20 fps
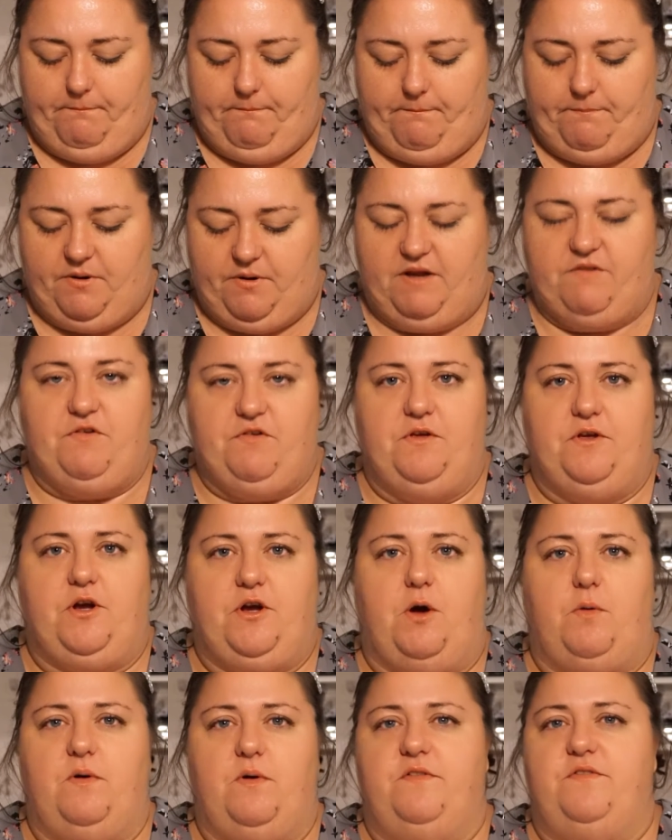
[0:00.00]
But if you
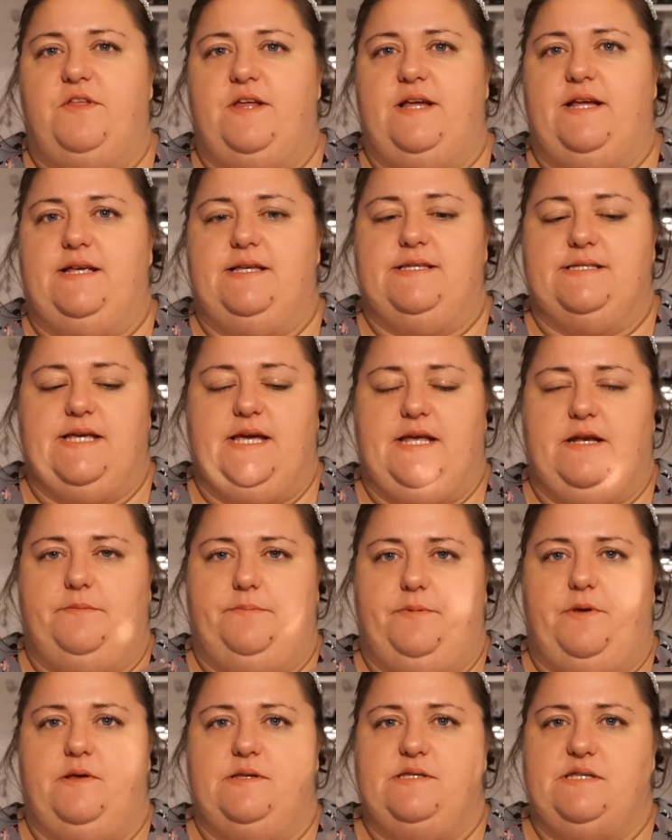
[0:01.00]
got one of these in a
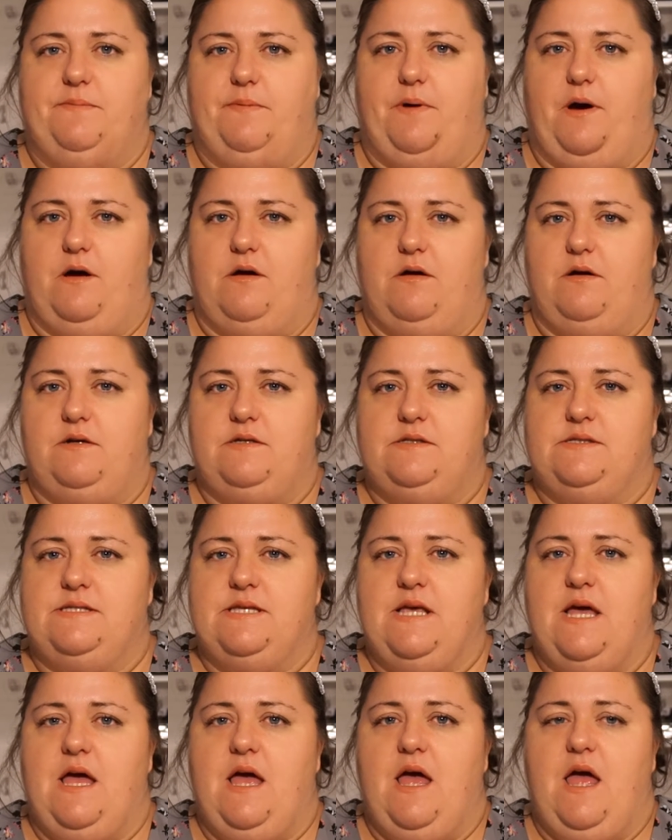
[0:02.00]
beauty box,
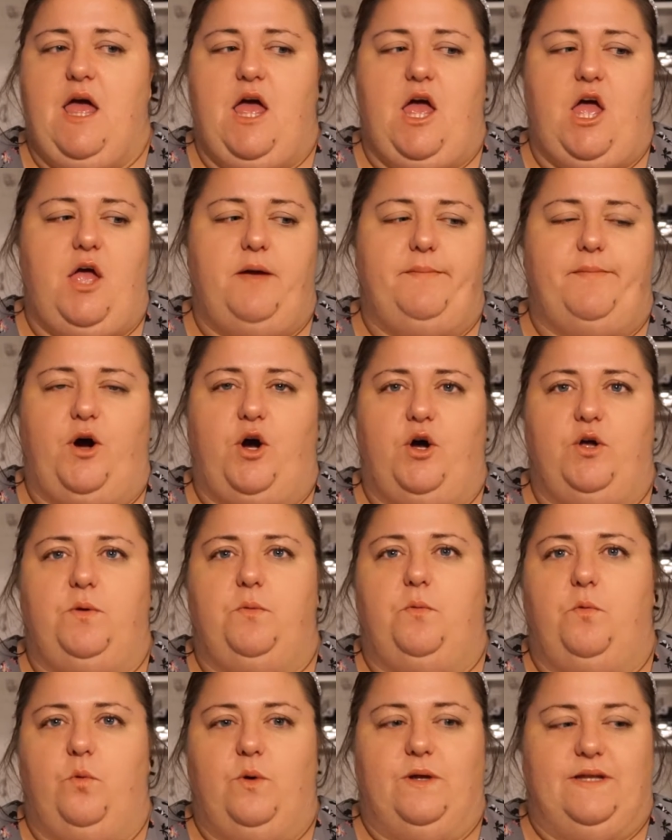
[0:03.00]
or
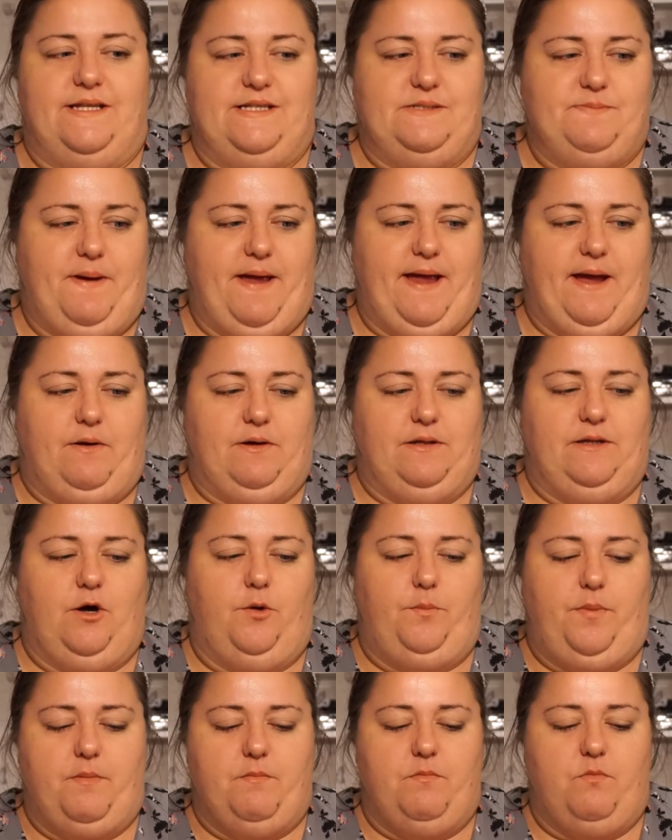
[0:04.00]
you were willing to pay out a
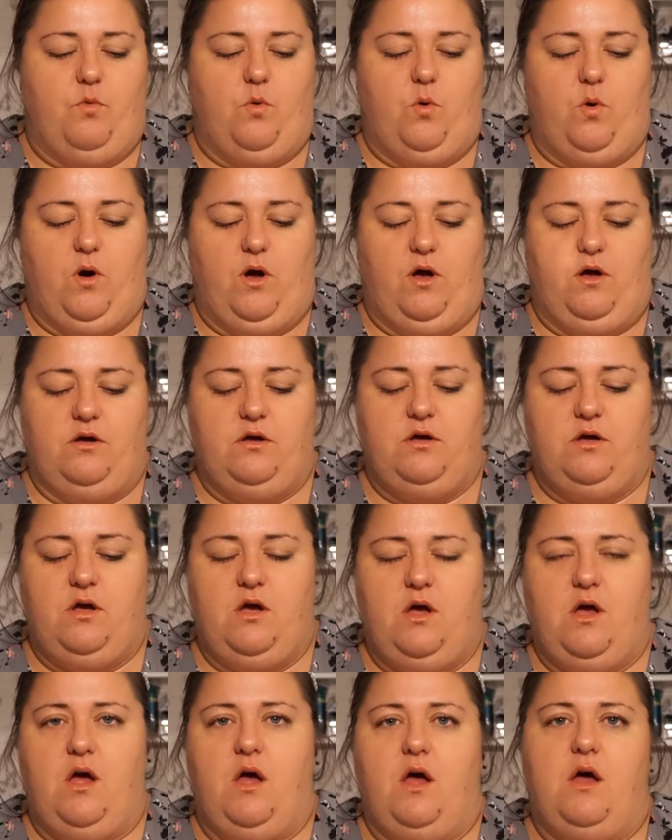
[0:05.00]
little bit more
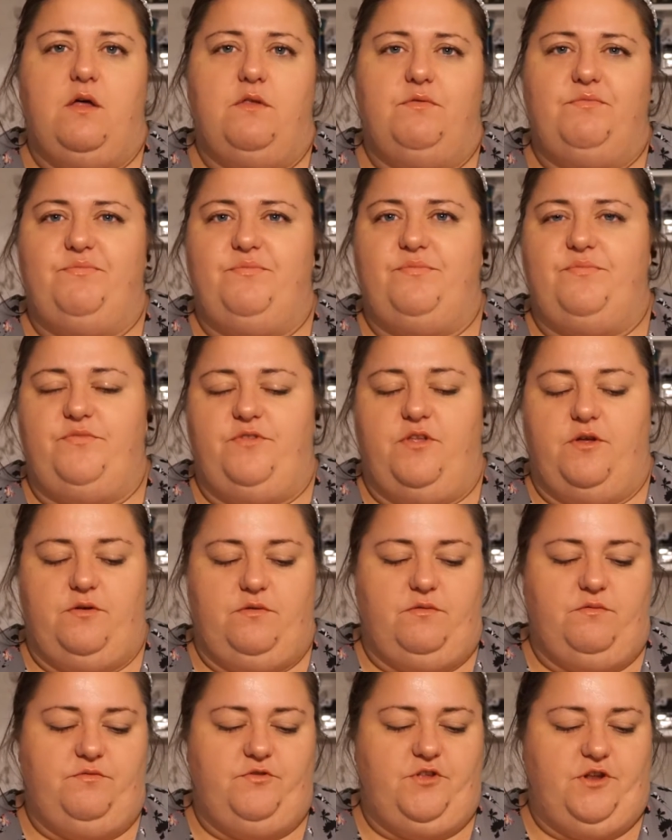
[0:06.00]

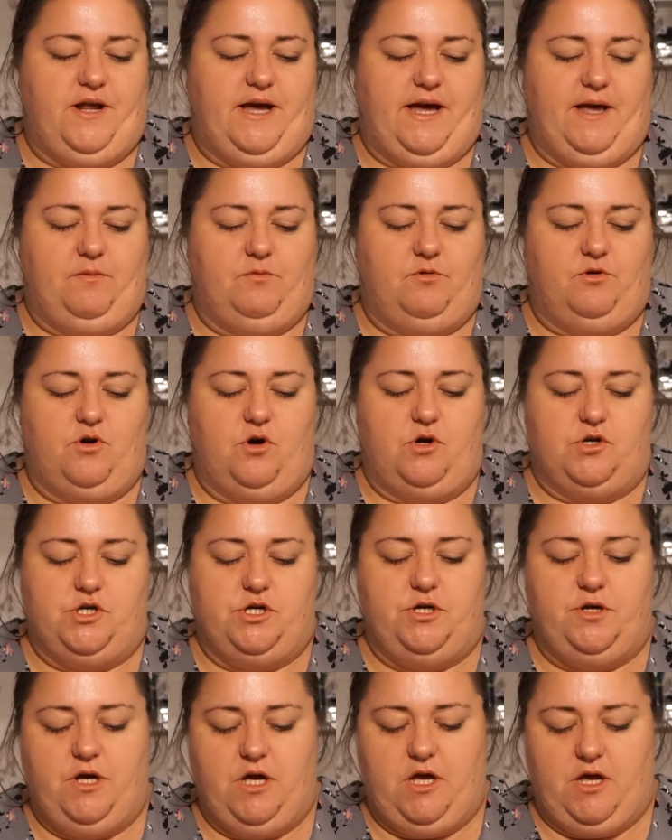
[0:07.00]
than I would,
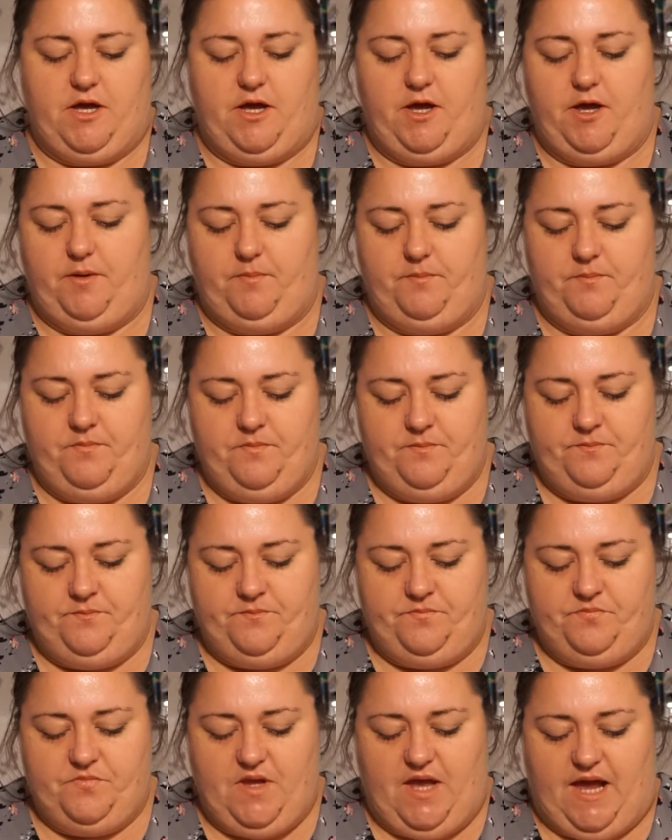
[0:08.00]

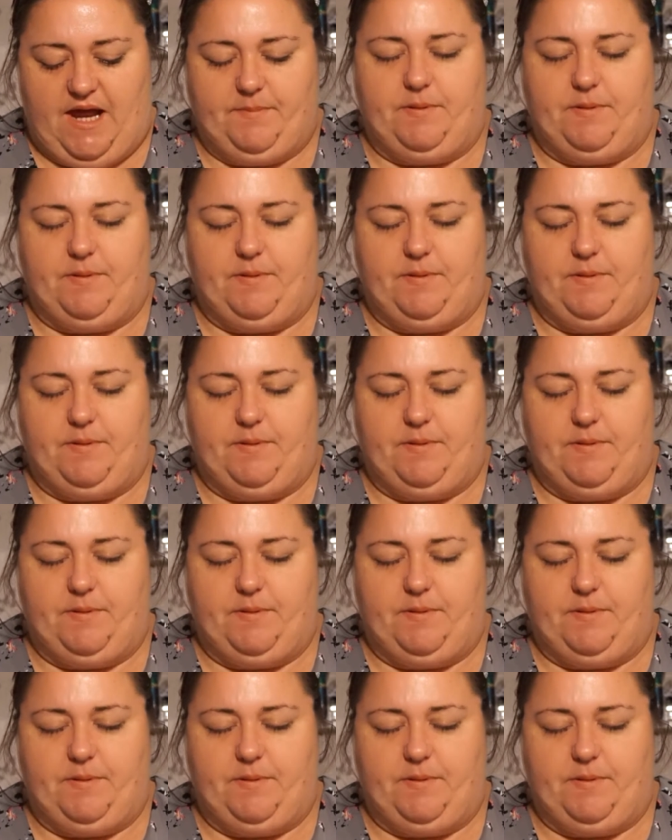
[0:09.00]
I'd